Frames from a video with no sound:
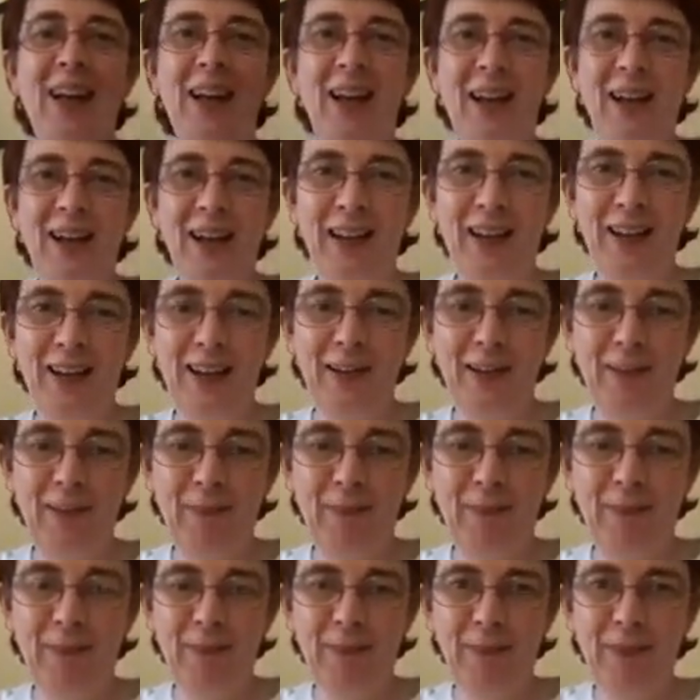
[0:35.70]

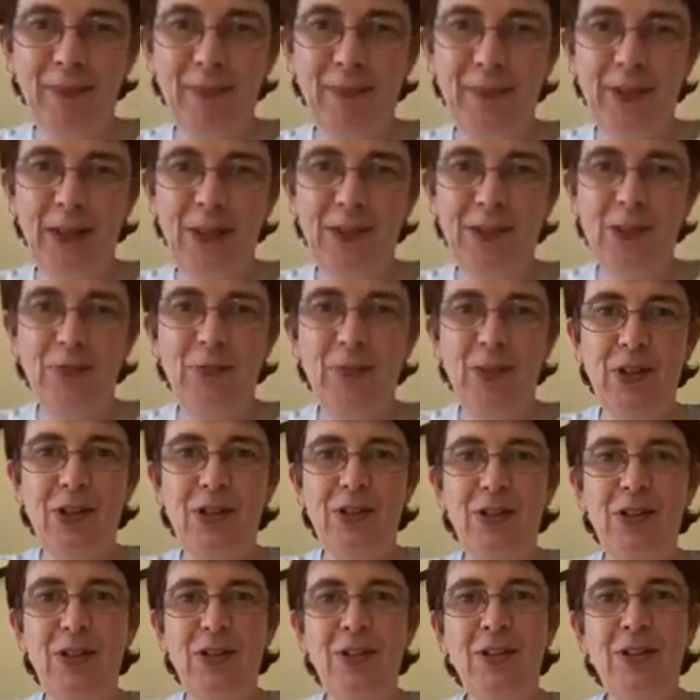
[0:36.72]
I submitted
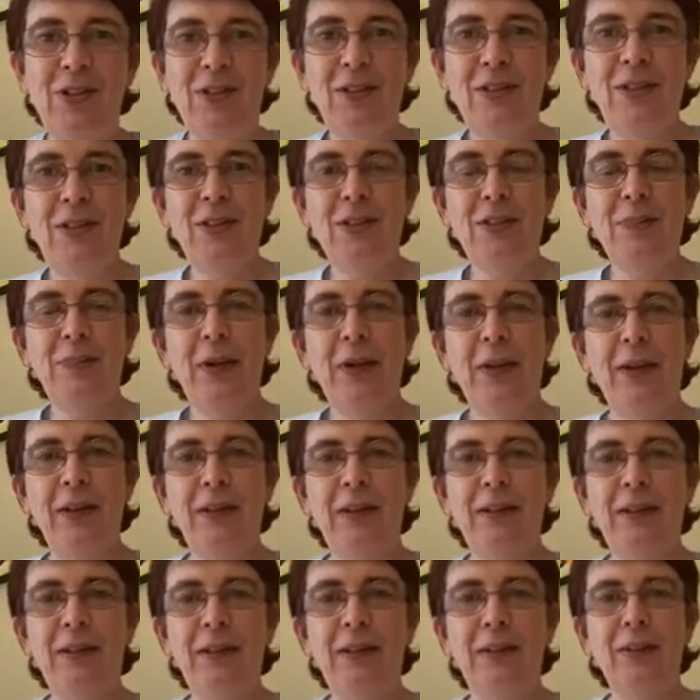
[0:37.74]
it to
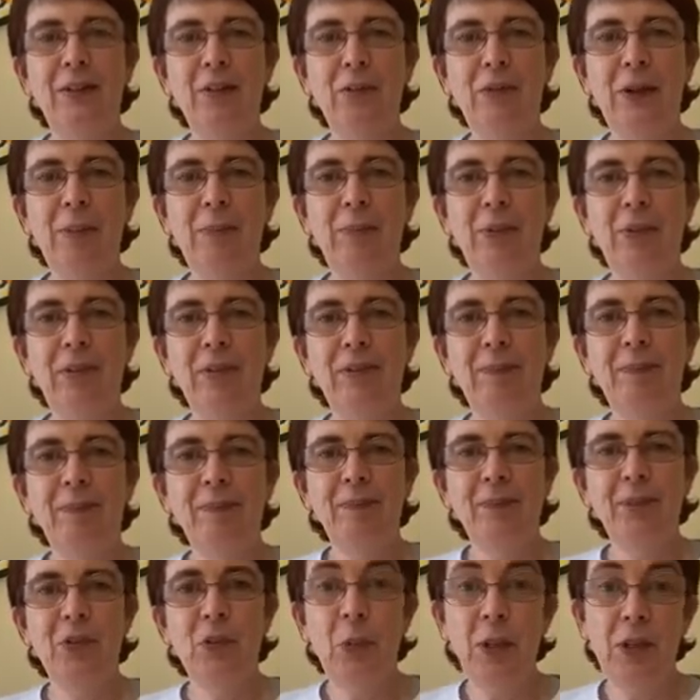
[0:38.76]
Isabel in November
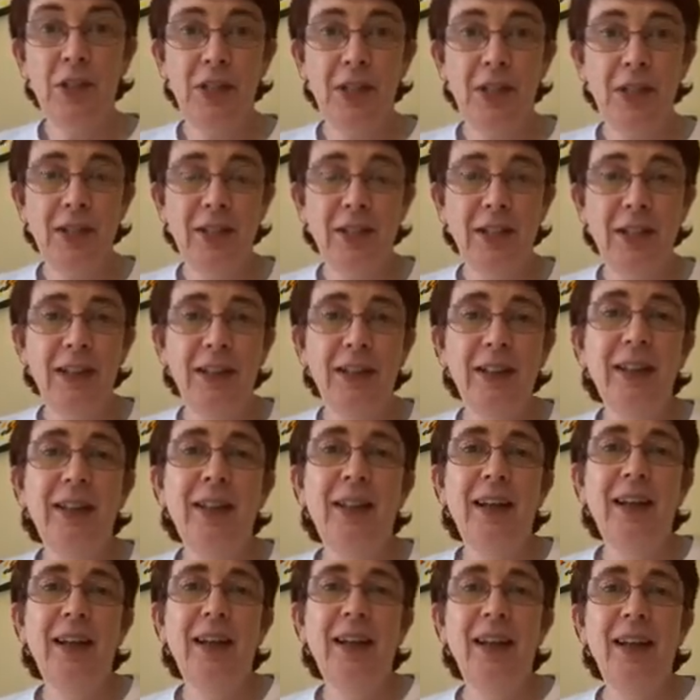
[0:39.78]
2018,
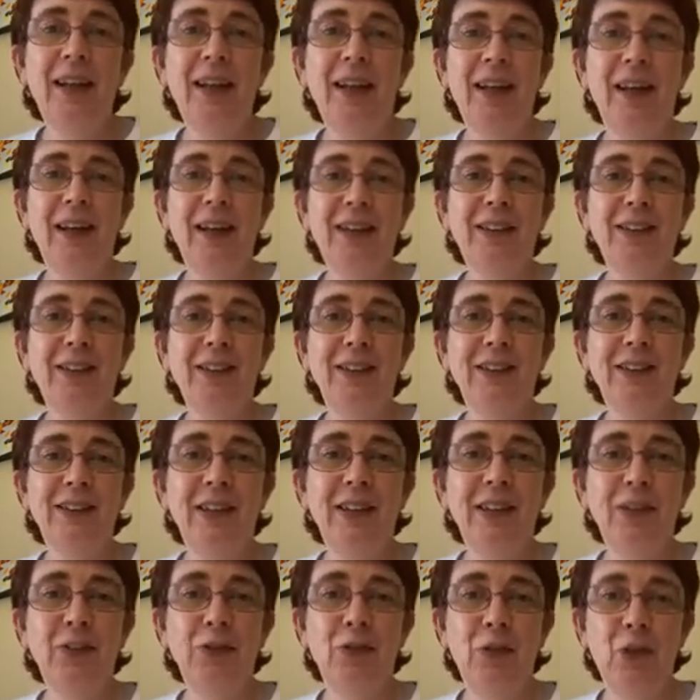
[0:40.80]
and
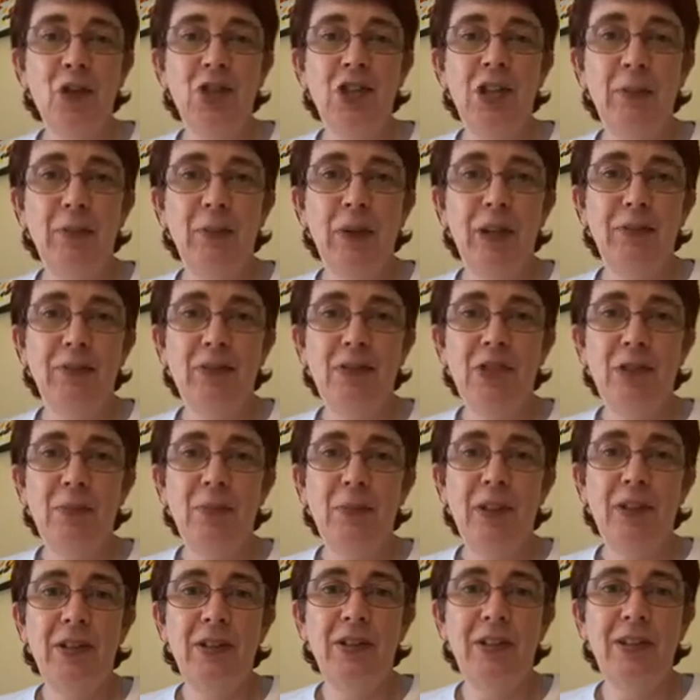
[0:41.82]
it was the first time I ever
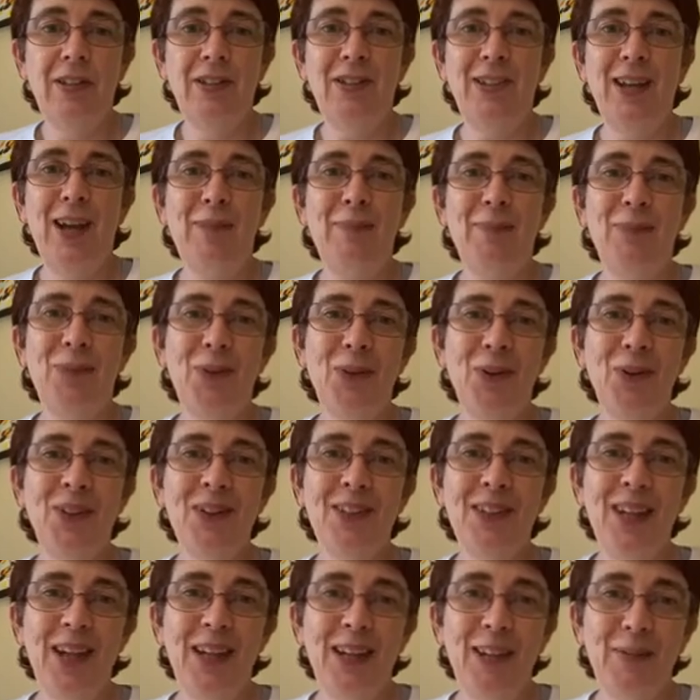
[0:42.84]
submitted a chapbook
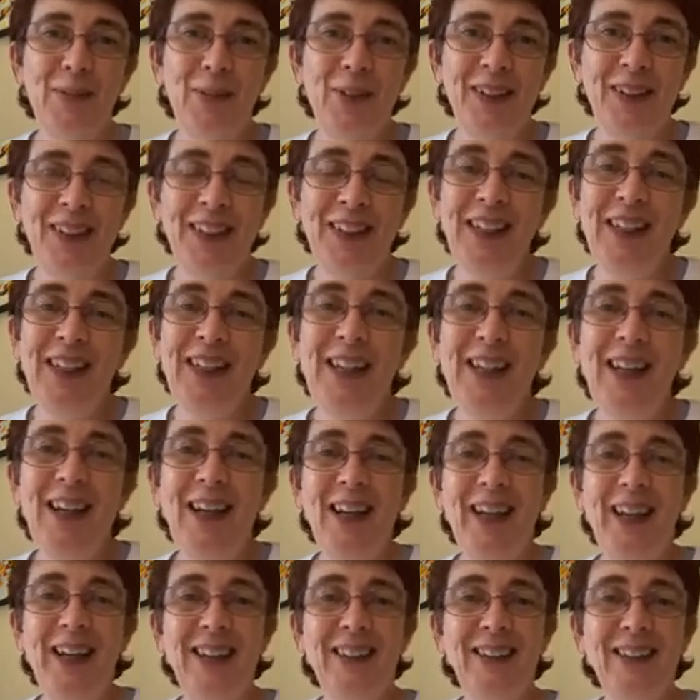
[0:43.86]
to anybody,
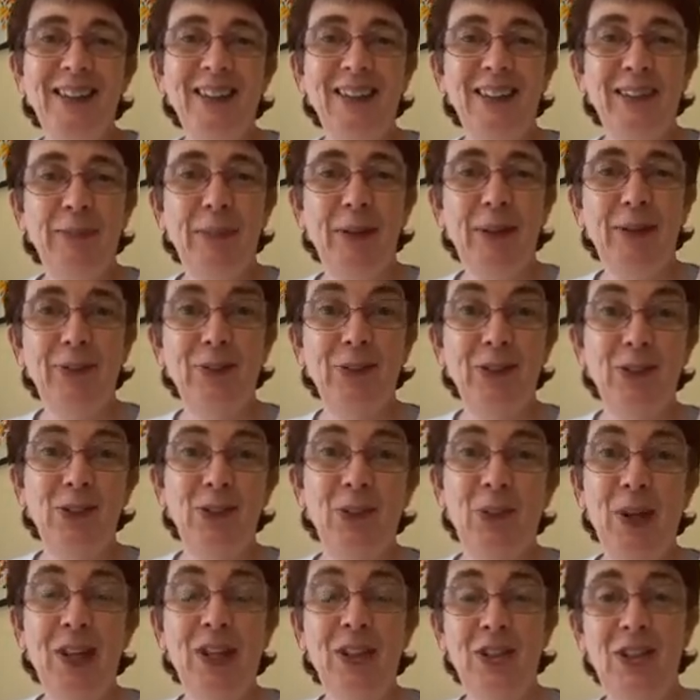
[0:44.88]
and Isabel was
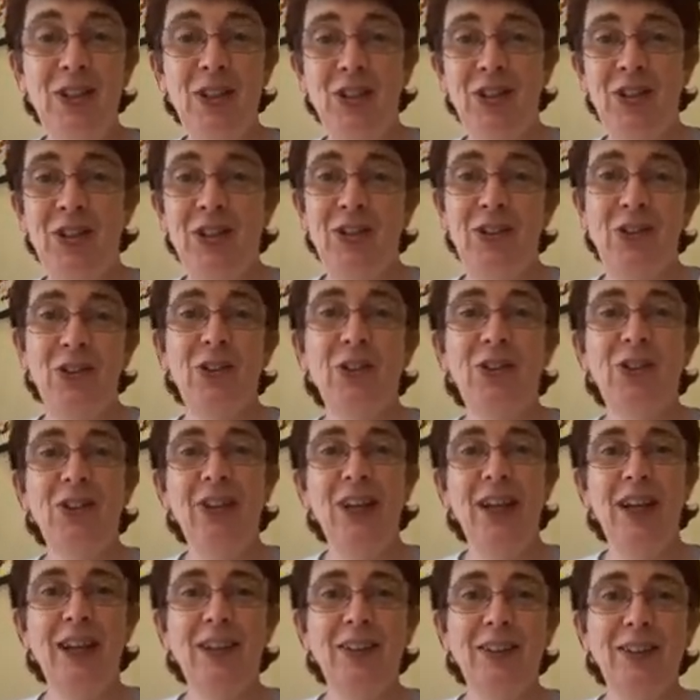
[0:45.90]
great. She took it
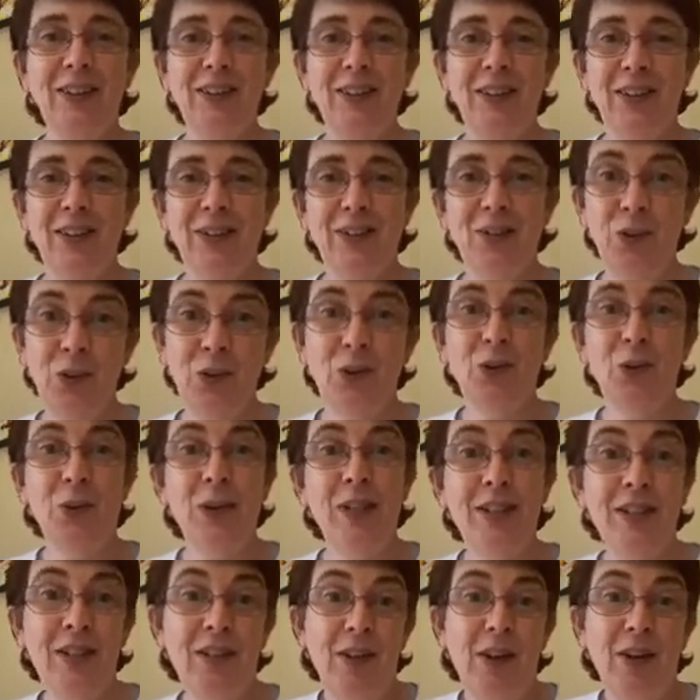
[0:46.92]
and took the
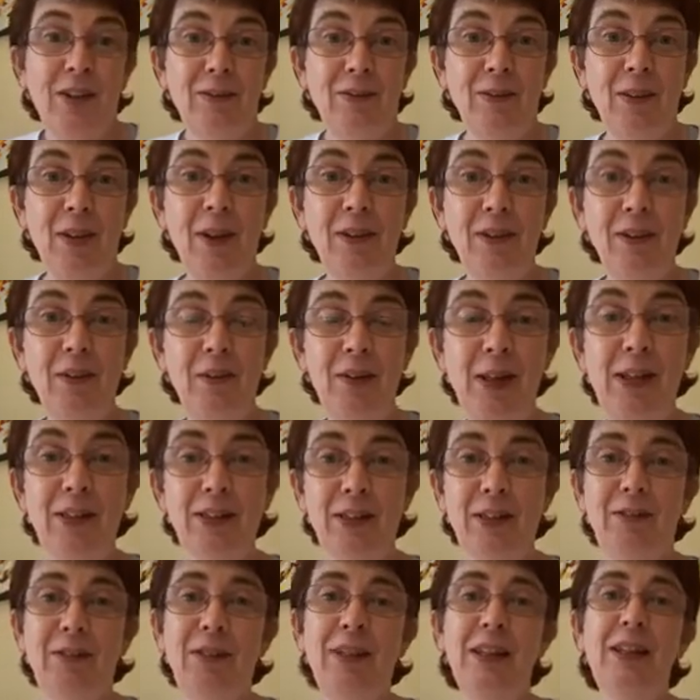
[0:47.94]
risk on a
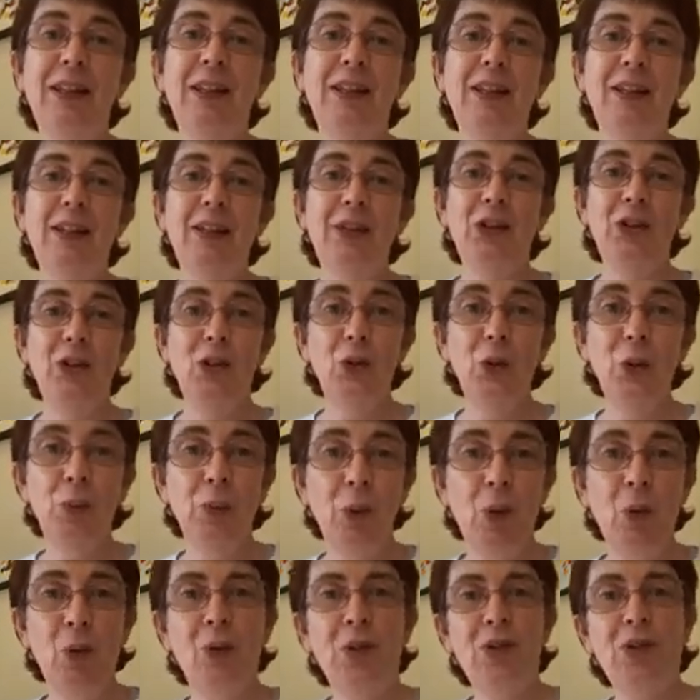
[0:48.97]
relatively new
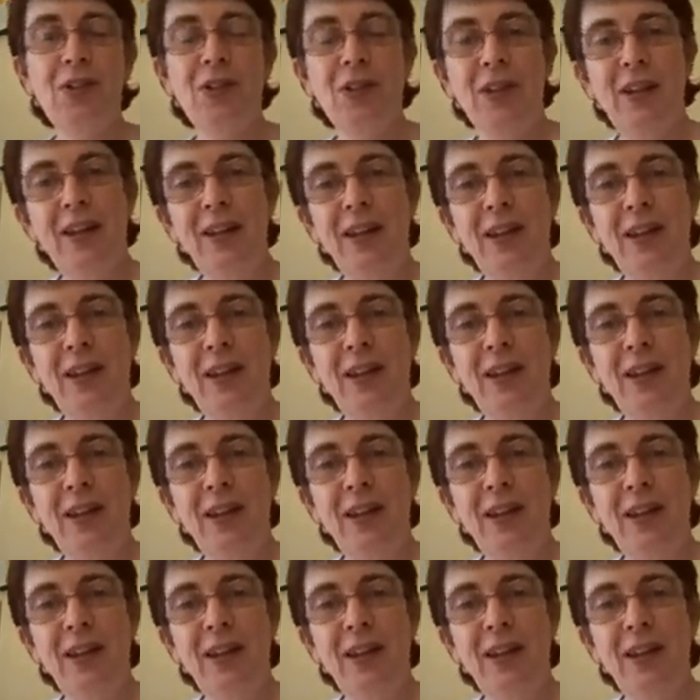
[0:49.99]
poet.